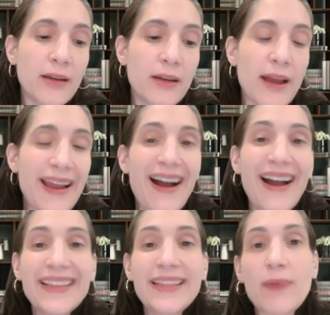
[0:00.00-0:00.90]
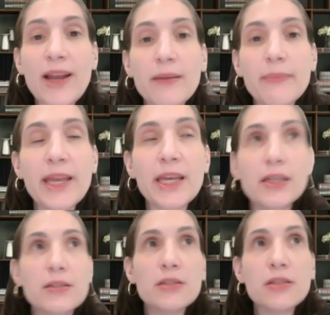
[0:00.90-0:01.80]
I highly
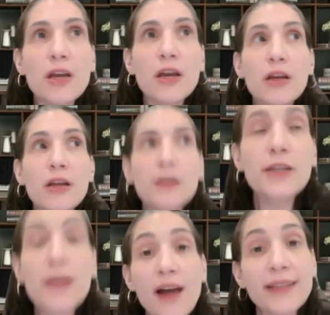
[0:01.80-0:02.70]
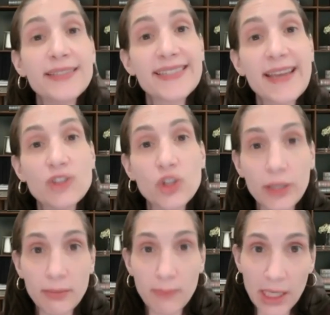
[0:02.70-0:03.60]
recommend not
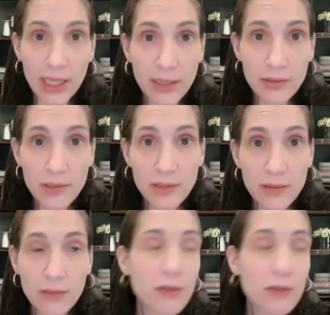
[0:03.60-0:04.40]
scheduling meetings